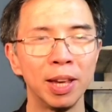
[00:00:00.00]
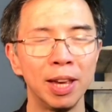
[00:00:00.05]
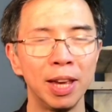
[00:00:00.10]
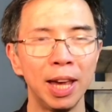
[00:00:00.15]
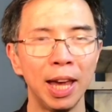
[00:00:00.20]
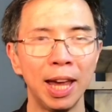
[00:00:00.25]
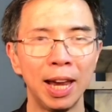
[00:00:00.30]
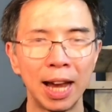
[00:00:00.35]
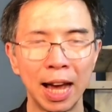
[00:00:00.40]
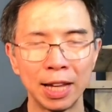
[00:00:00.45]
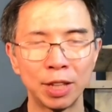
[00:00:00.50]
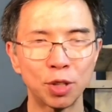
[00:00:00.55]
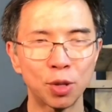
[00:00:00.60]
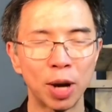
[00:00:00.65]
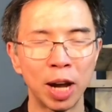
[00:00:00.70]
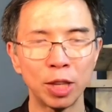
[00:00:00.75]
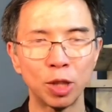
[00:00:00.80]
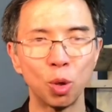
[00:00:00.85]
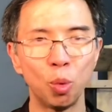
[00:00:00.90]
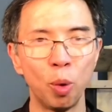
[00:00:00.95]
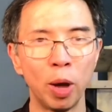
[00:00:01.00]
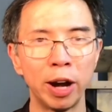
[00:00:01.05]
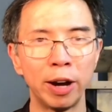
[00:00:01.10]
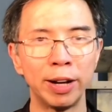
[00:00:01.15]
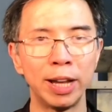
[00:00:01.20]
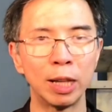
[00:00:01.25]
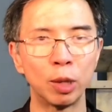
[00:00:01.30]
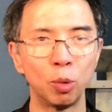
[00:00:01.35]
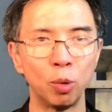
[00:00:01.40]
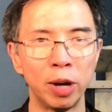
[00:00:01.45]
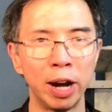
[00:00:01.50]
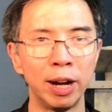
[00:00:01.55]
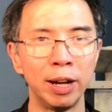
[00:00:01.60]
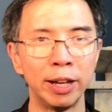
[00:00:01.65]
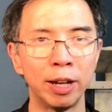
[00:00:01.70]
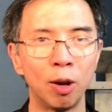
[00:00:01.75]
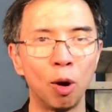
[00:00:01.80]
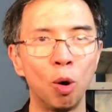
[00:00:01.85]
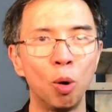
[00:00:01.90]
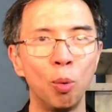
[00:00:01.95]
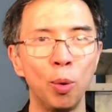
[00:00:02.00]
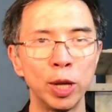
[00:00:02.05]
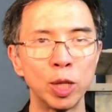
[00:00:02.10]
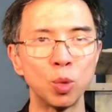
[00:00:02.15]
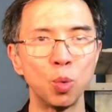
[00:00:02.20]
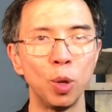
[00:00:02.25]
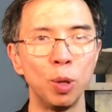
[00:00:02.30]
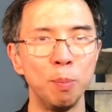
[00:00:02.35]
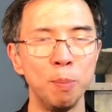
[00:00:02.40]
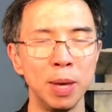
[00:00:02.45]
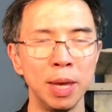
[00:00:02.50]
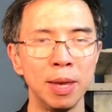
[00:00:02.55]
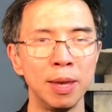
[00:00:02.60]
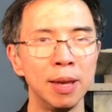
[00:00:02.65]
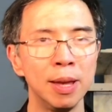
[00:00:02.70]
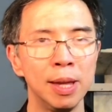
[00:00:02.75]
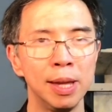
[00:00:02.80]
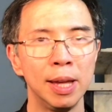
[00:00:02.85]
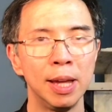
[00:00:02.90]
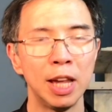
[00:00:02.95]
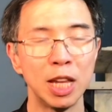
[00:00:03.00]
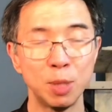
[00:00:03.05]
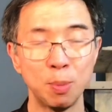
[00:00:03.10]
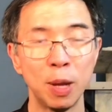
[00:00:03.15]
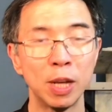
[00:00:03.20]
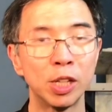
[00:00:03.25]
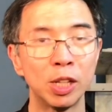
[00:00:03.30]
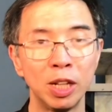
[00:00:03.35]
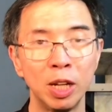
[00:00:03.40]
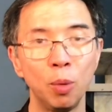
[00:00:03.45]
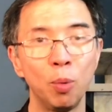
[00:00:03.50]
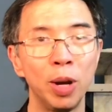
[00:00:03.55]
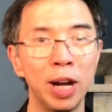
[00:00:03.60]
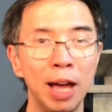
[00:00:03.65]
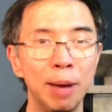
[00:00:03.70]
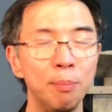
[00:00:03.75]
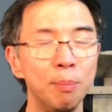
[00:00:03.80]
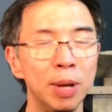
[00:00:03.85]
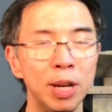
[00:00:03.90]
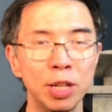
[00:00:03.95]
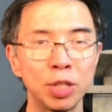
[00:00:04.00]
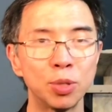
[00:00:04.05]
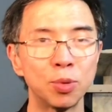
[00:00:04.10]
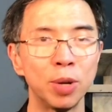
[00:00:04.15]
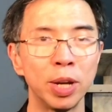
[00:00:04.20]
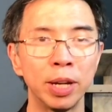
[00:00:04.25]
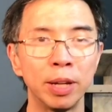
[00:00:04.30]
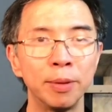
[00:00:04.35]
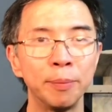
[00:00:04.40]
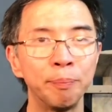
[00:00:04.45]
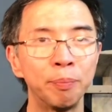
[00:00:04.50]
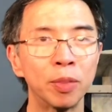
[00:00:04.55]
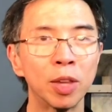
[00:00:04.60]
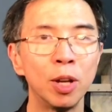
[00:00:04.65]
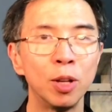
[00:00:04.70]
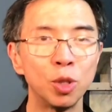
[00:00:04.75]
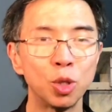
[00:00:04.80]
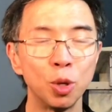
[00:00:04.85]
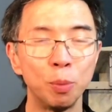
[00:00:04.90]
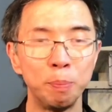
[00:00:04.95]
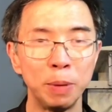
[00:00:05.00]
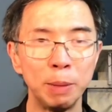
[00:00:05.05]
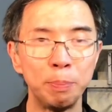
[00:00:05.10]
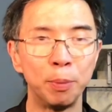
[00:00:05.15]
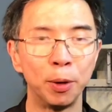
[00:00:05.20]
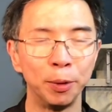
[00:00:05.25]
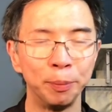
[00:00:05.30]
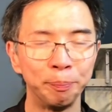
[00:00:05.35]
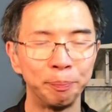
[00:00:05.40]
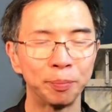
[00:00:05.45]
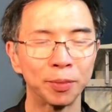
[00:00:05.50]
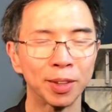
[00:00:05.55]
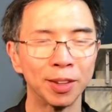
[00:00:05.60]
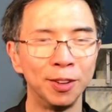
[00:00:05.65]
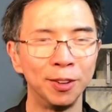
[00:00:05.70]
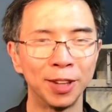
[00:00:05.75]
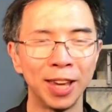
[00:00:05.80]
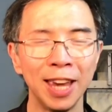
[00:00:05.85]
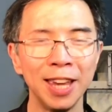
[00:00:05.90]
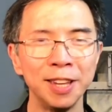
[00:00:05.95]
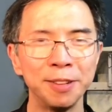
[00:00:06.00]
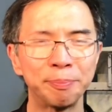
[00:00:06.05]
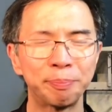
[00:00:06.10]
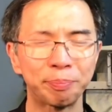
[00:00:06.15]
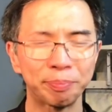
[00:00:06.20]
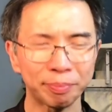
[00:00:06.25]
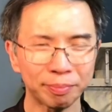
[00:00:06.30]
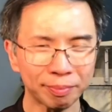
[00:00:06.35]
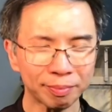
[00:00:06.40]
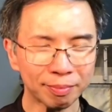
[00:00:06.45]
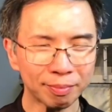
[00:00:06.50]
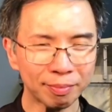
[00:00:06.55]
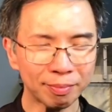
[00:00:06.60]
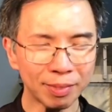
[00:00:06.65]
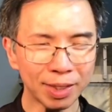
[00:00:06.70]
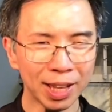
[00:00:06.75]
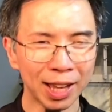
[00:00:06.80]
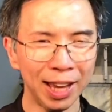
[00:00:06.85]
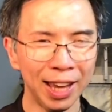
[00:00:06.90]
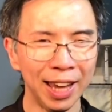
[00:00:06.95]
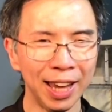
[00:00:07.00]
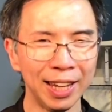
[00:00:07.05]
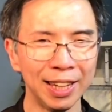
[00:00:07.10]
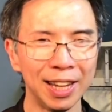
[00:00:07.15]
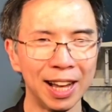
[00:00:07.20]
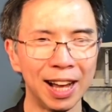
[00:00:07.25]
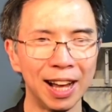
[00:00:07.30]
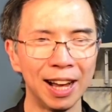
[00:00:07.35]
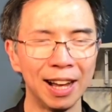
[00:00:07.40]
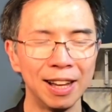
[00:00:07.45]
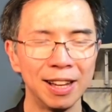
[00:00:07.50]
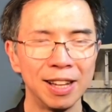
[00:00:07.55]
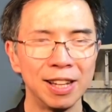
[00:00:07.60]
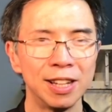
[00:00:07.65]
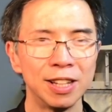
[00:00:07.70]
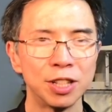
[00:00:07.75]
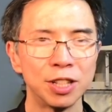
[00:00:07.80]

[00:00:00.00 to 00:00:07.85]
And I try to wear that relic always with me, especially when I'm ministering to people, okay? And uh,